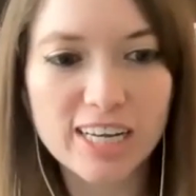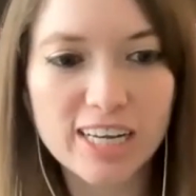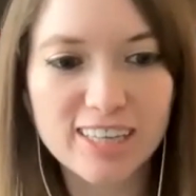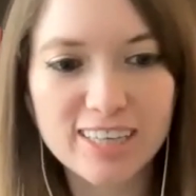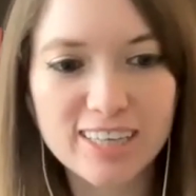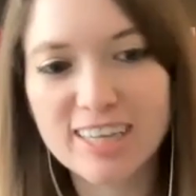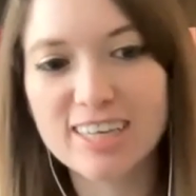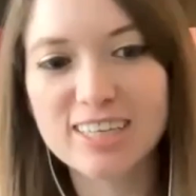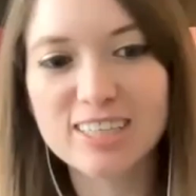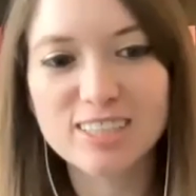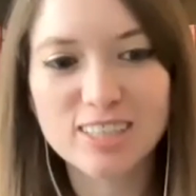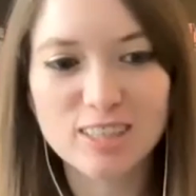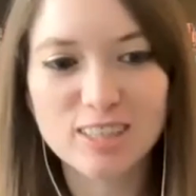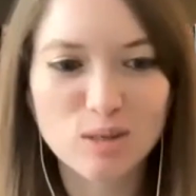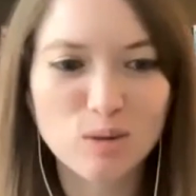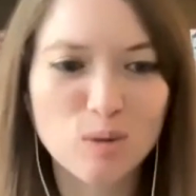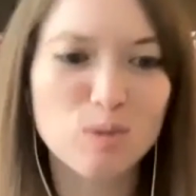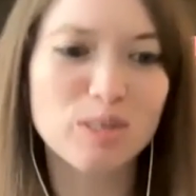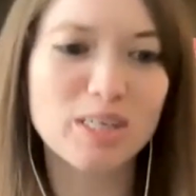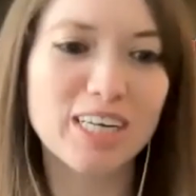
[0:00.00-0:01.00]
Like that is like the
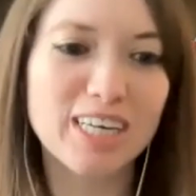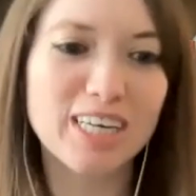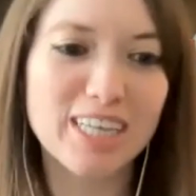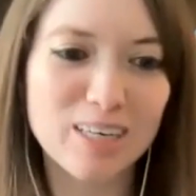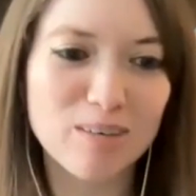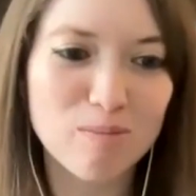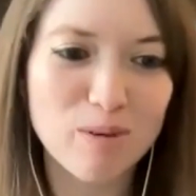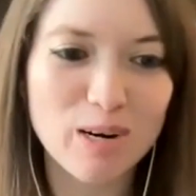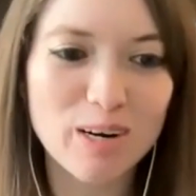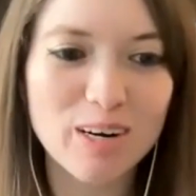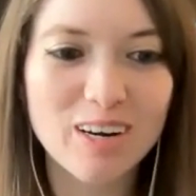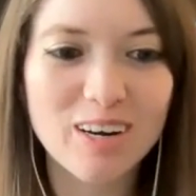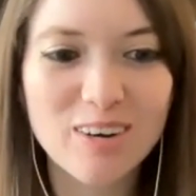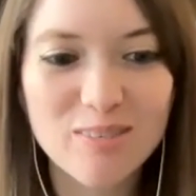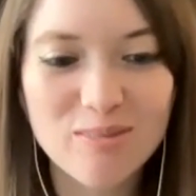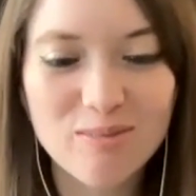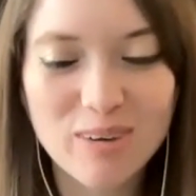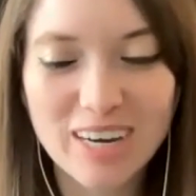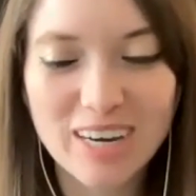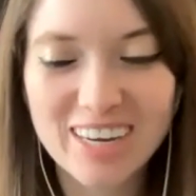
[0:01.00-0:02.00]
quotidian part of
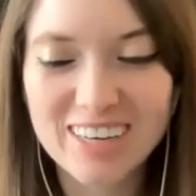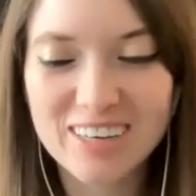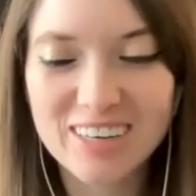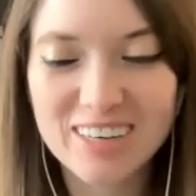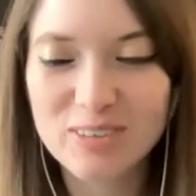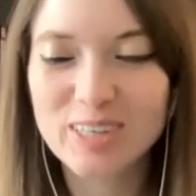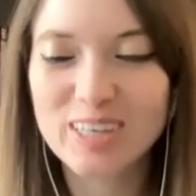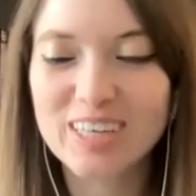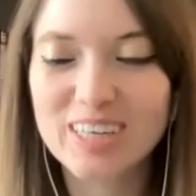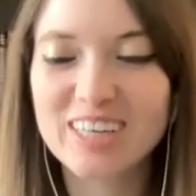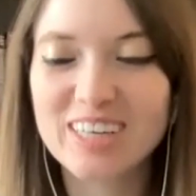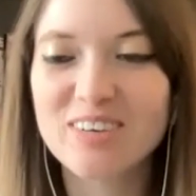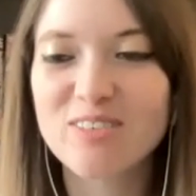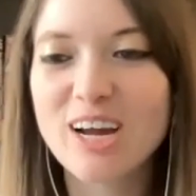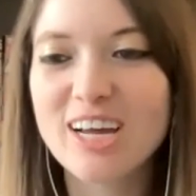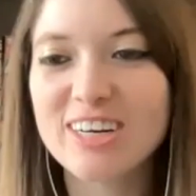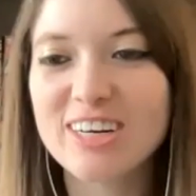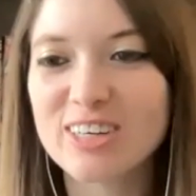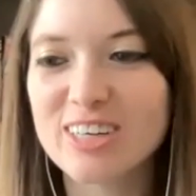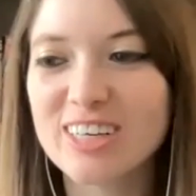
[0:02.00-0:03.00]
my quotidian
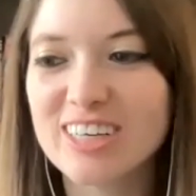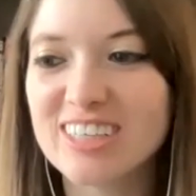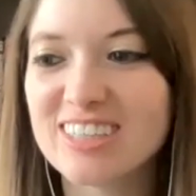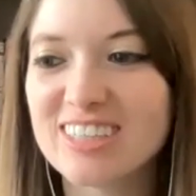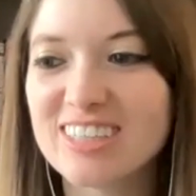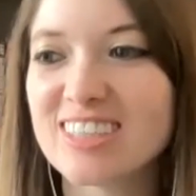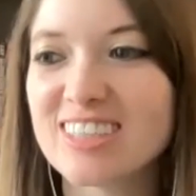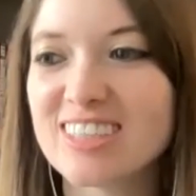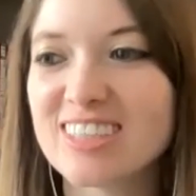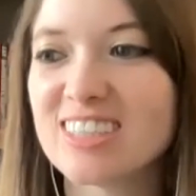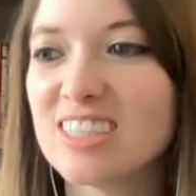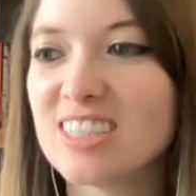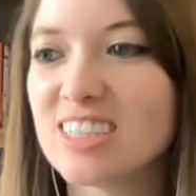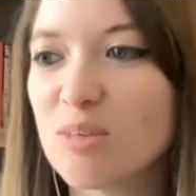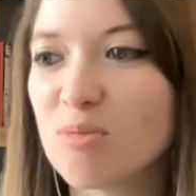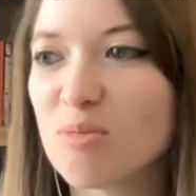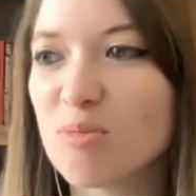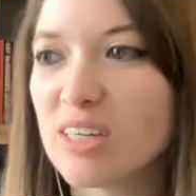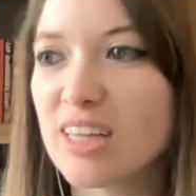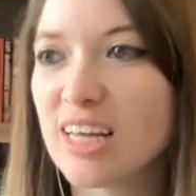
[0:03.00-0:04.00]
writer is
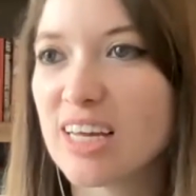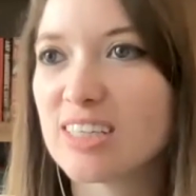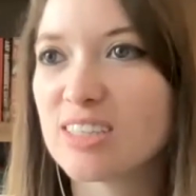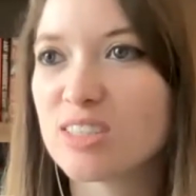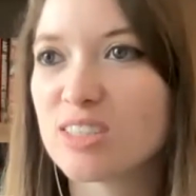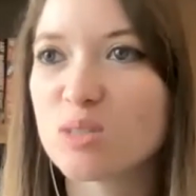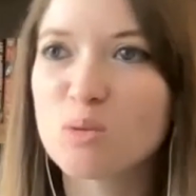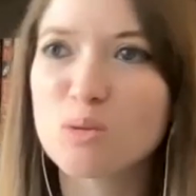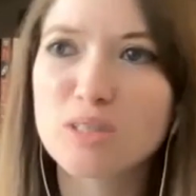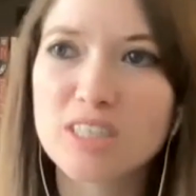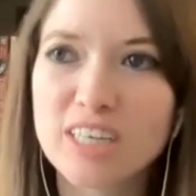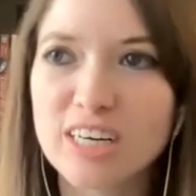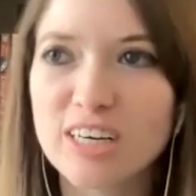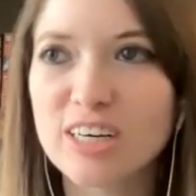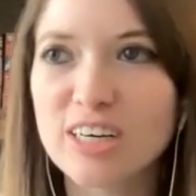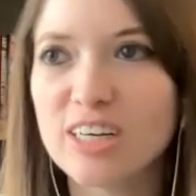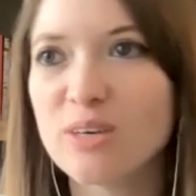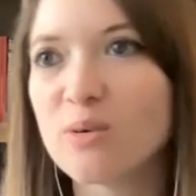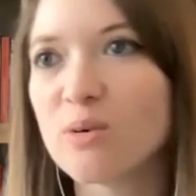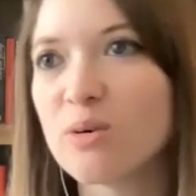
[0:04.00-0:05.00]
something that is
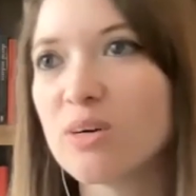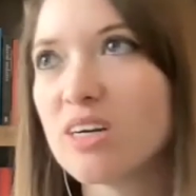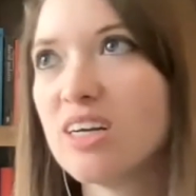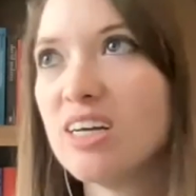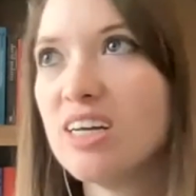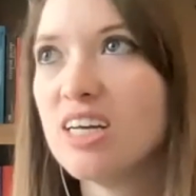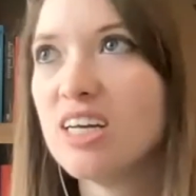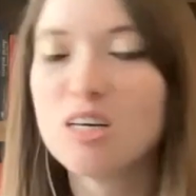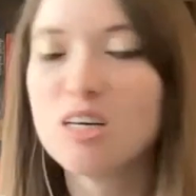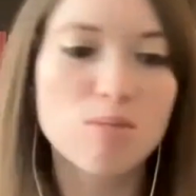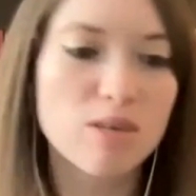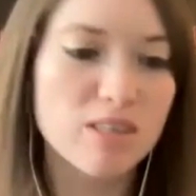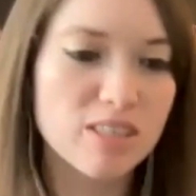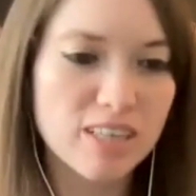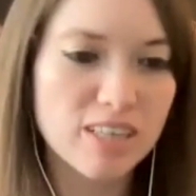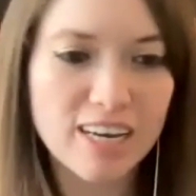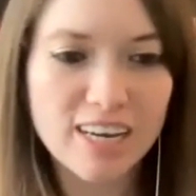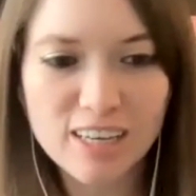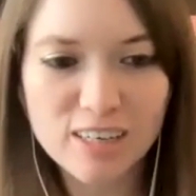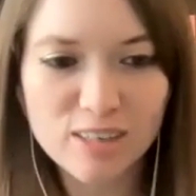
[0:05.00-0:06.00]
ordinary or
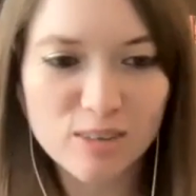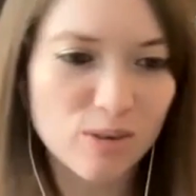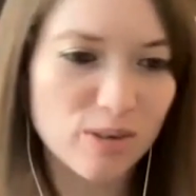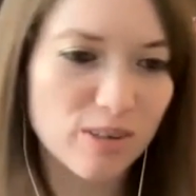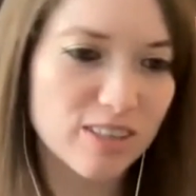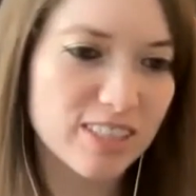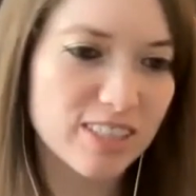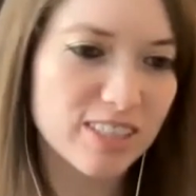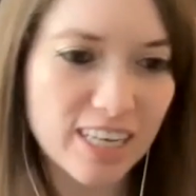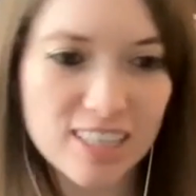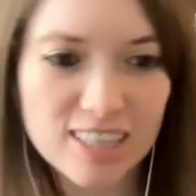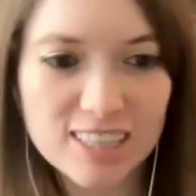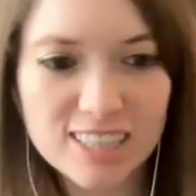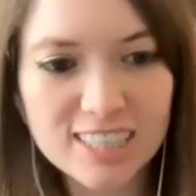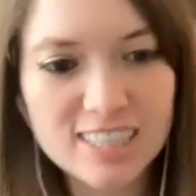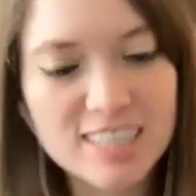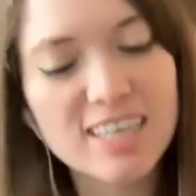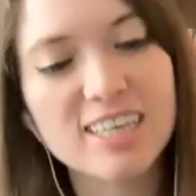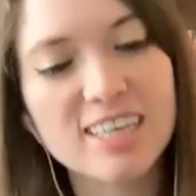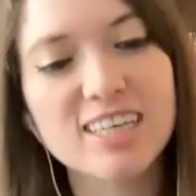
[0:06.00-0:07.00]
mundane or
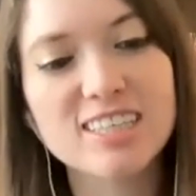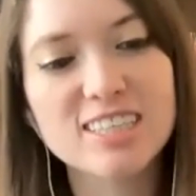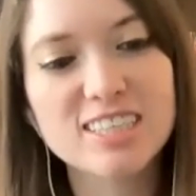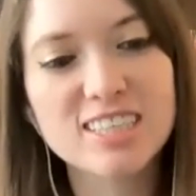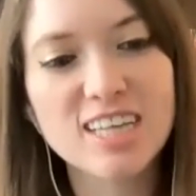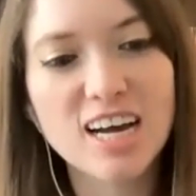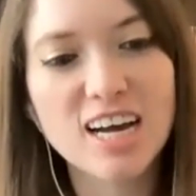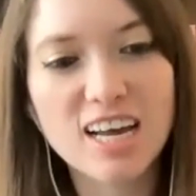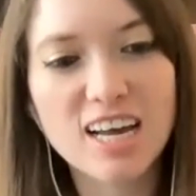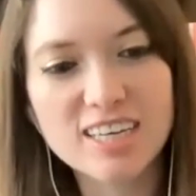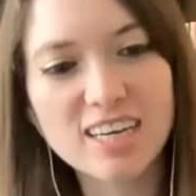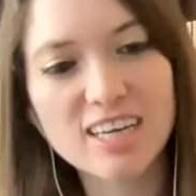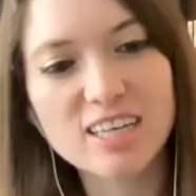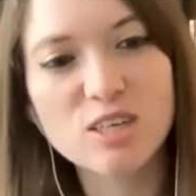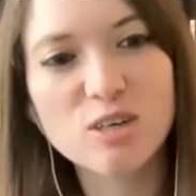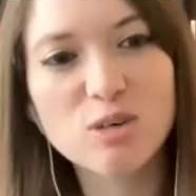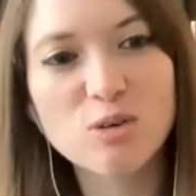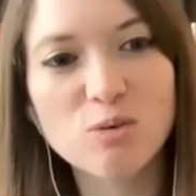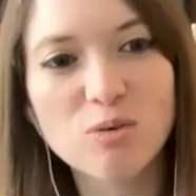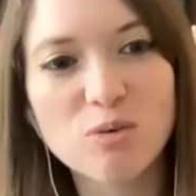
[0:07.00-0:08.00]
daily. Like it's not like I
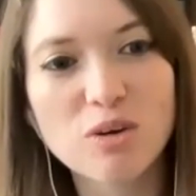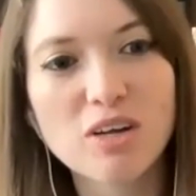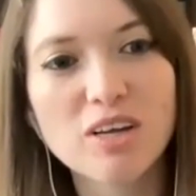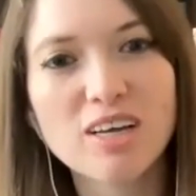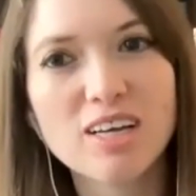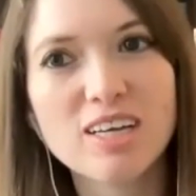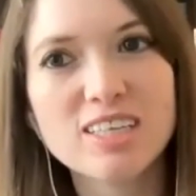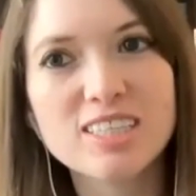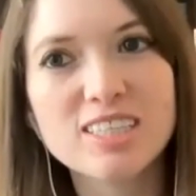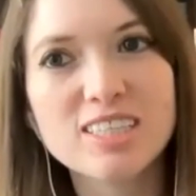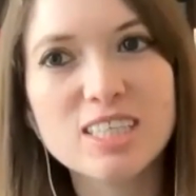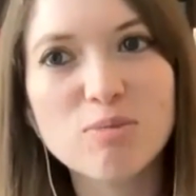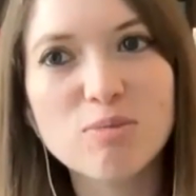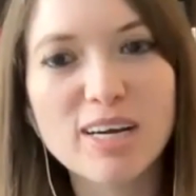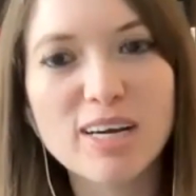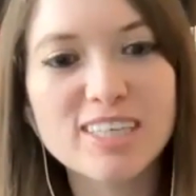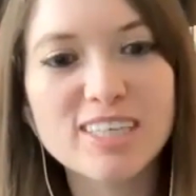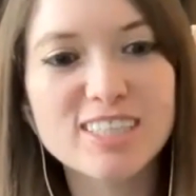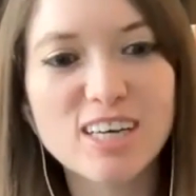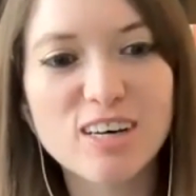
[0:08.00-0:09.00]
don't see
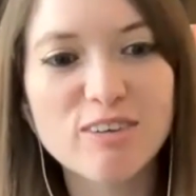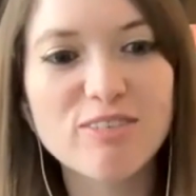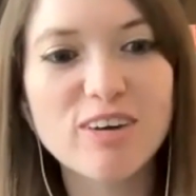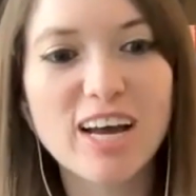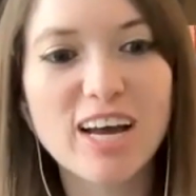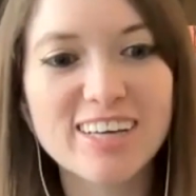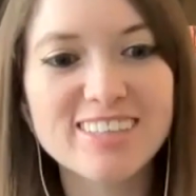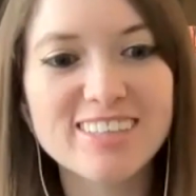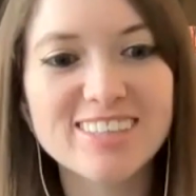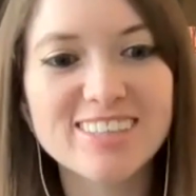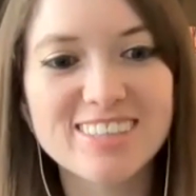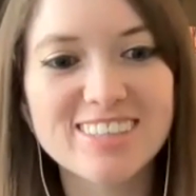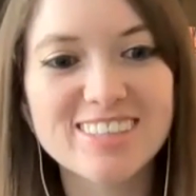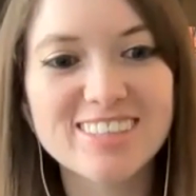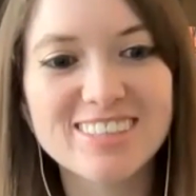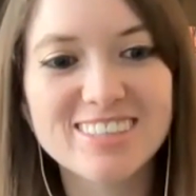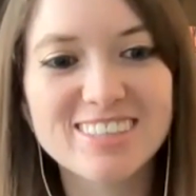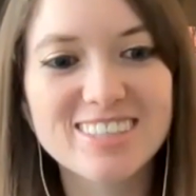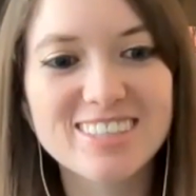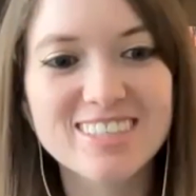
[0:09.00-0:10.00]
myself as
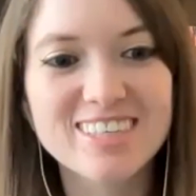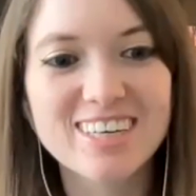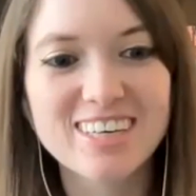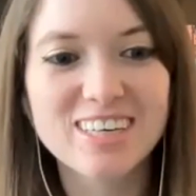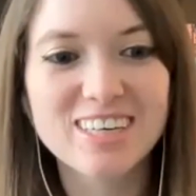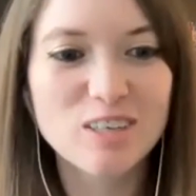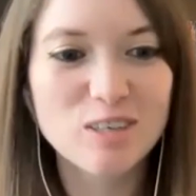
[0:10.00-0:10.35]
this